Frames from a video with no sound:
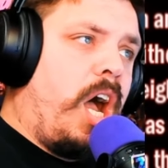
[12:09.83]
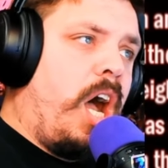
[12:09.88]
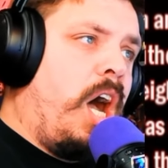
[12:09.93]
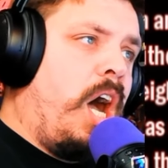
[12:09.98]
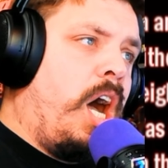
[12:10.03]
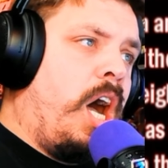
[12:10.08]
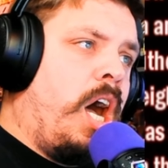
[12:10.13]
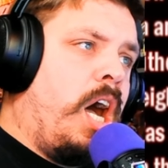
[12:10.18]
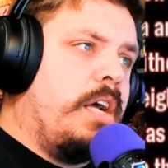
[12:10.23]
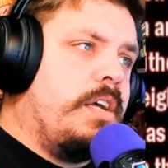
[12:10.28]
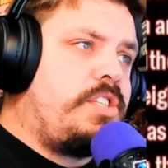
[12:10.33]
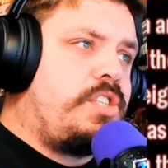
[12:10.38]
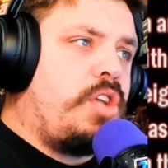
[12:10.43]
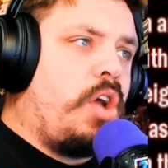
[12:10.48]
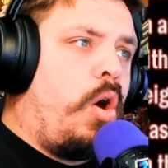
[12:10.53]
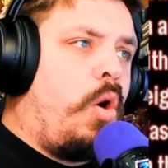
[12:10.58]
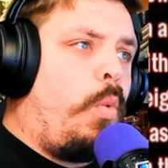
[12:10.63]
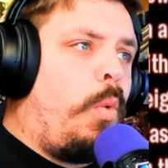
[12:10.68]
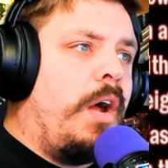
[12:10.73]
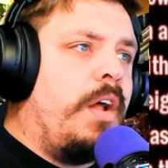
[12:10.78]
Uh,
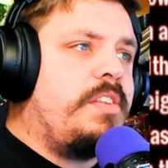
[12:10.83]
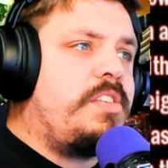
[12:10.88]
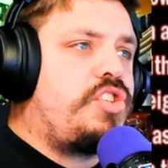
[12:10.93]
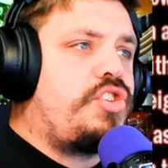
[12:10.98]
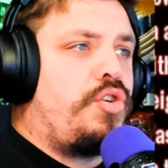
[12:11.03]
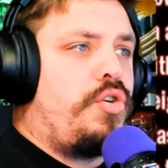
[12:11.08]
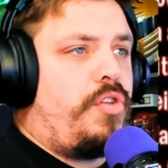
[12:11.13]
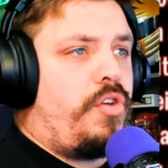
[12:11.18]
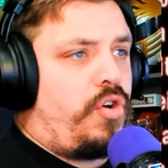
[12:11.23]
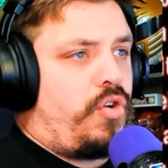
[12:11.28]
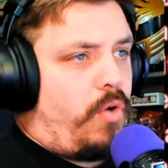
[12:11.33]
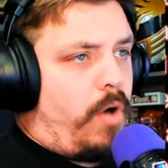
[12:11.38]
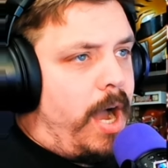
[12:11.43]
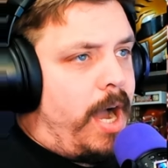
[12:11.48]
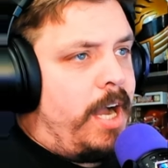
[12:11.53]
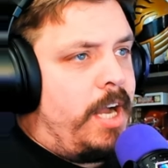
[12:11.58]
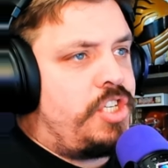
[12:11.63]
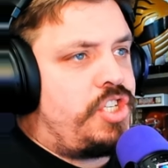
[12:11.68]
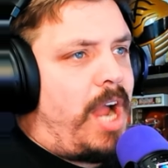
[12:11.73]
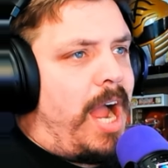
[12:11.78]
so once through the
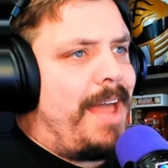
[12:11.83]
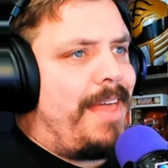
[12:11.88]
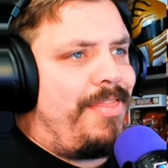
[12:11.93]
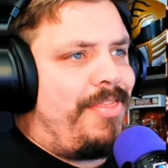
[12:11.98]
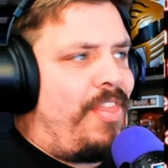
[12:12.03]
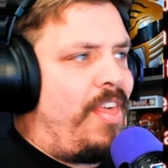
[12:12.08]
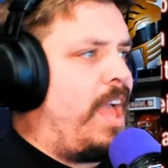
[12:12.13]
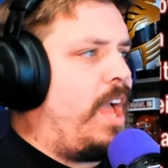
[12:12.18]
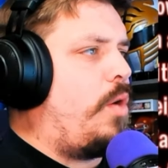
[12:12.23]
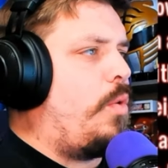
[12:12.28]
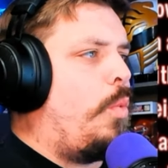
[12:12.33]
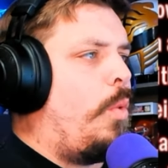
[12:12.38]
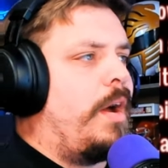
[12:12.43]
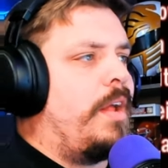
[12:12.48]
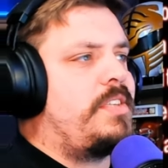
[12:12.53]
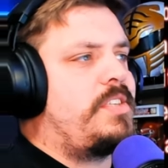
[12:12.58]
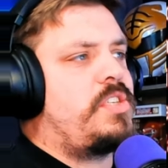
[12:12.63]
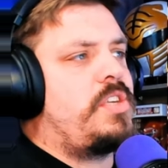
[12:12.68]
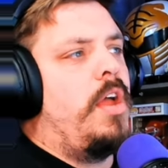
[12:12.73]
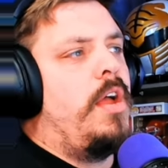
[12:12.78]
garage, I think
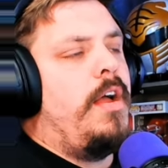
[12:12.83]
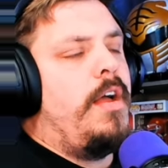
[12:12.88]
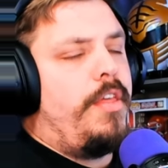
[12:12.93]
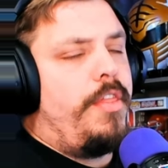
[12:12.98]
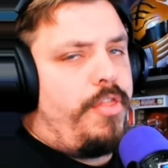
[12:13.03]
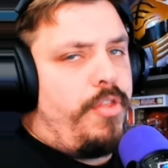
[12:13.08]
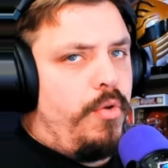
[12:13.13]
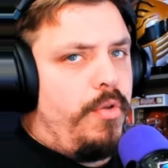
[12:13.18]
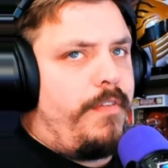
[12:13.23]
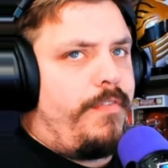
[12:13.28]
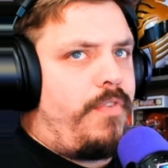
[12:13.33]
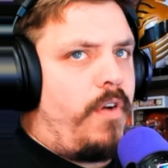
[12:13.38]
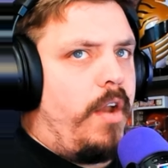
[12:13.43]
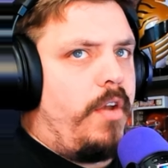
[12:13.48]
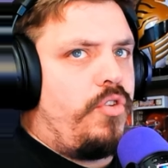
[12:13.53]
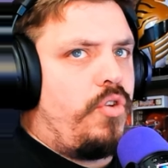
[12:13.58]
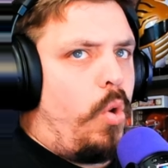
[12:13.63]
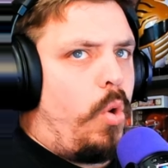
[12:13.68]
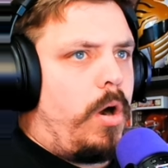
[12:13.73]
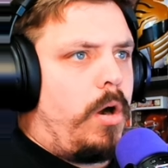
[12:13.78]
once through the
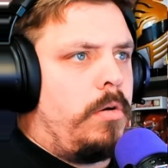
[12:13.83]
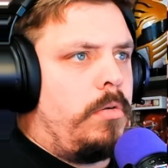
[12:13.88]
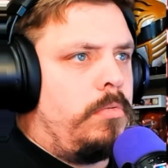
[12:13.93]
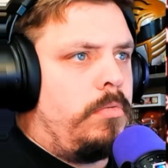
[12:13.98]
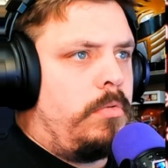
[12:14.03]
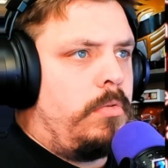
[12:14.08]
front door.